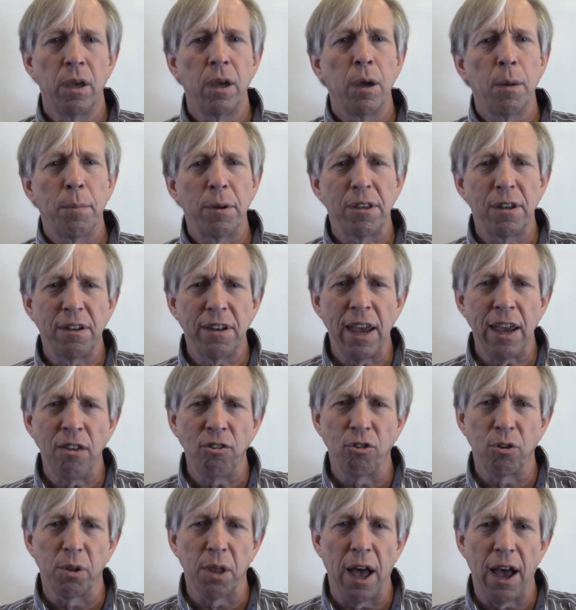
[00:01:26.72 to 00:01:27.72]
But the
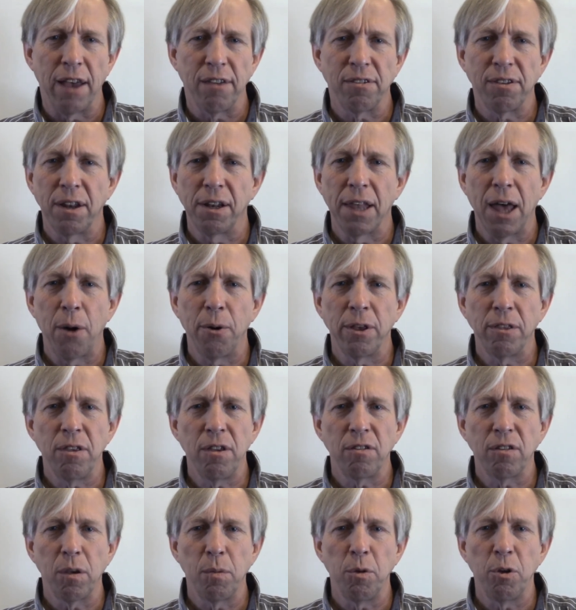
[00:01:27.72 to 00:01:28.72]
danger lies in allowing these
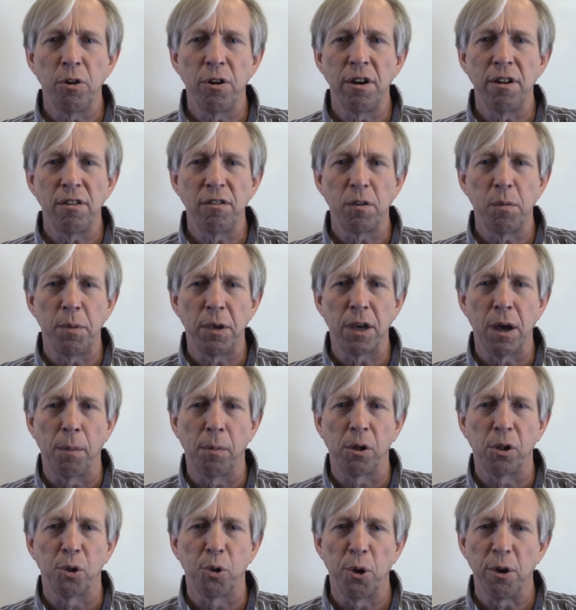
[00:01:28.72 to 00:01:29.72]
communities to become
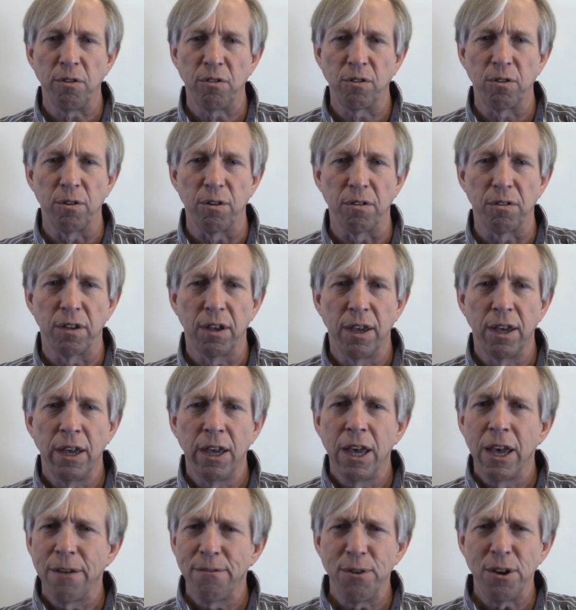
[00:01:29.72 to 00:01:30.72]
cloisters.
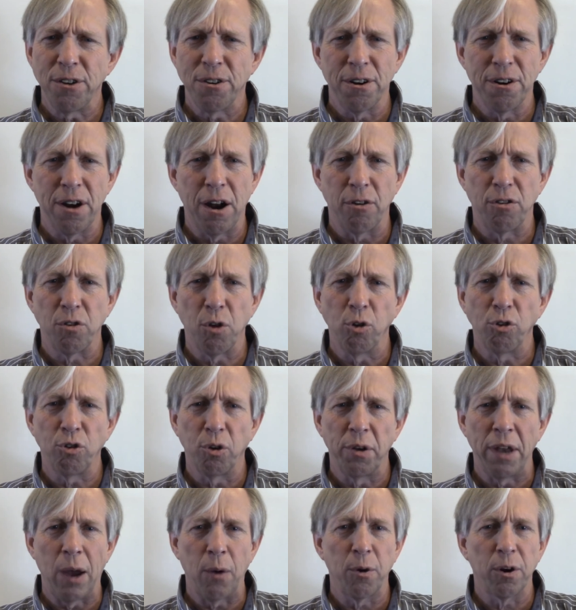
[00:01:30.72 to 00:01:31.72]
If we turn our social
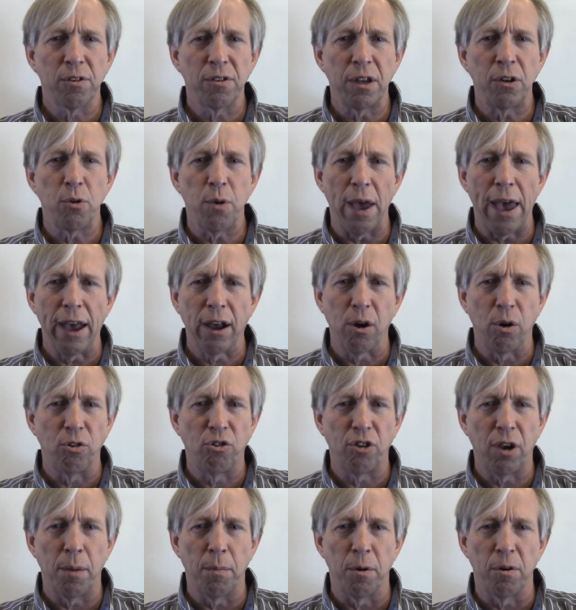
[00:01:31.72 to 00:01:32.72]
networks into echo
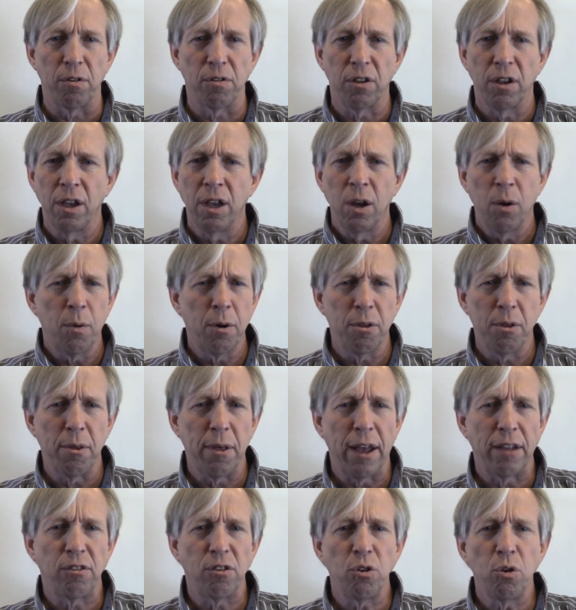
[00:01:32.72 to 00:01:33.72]
chambers, whether
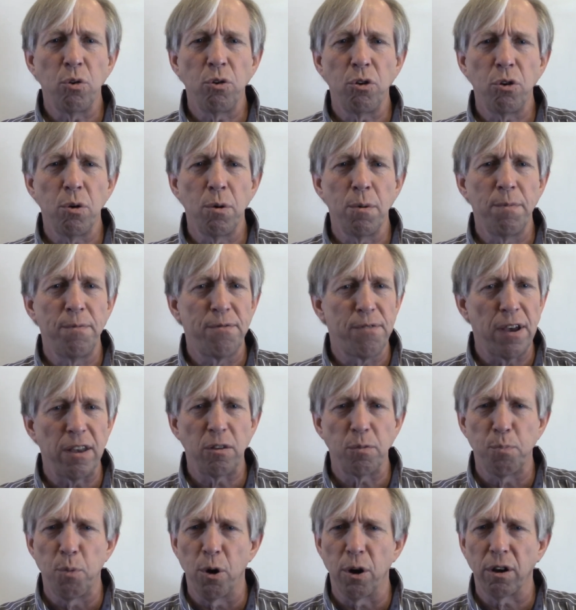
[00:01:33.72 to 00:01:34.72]
that's YouTube,
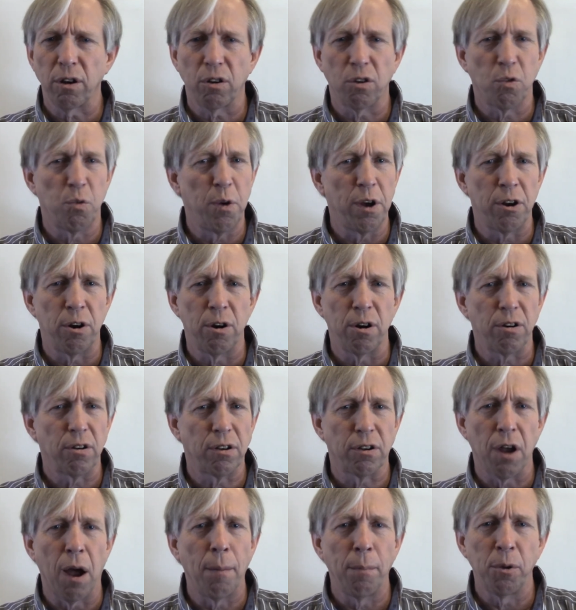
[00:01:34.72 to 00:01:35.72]
Facebook, Twitter,
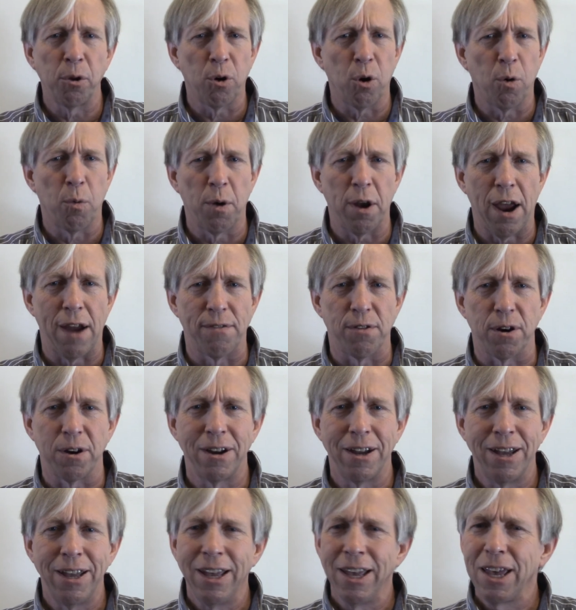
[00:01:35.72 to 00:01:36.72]
Tumblr, or whatever,
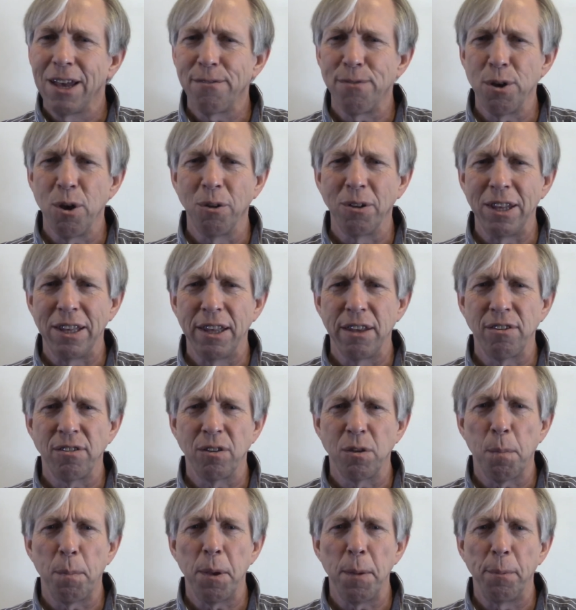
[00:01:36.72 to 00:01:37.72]
if we only listen
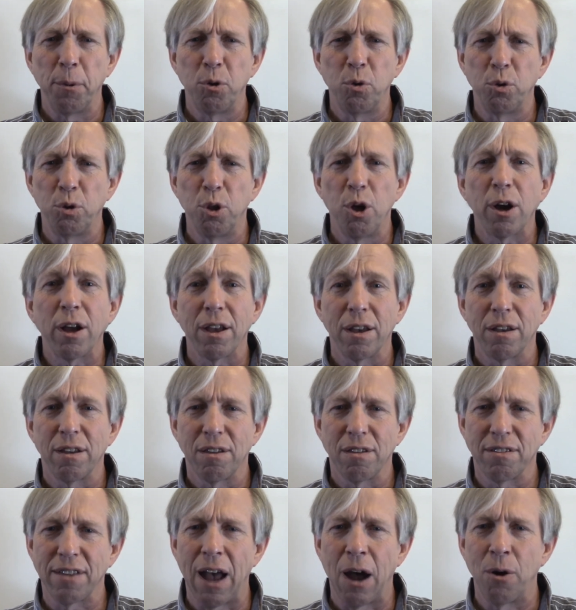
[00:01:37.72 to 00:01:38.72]
to people who look,
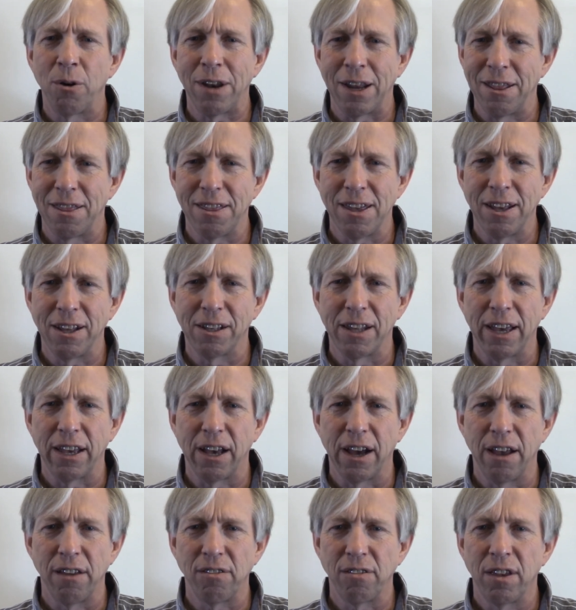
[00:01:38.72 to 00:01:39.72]
sound, and think like
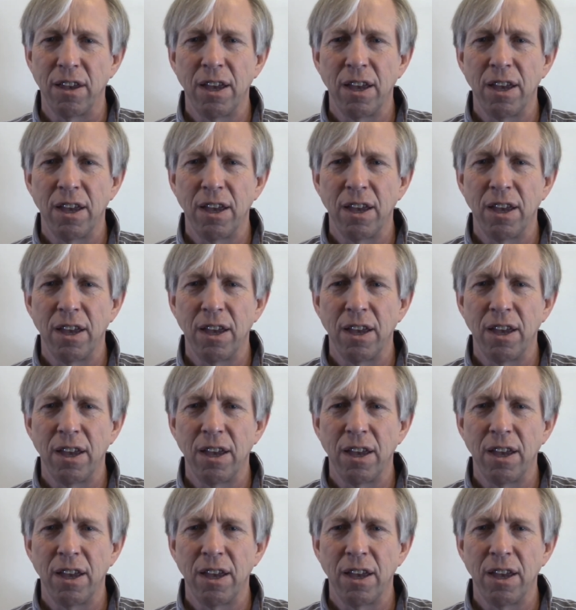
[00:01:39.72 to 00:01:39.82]
us,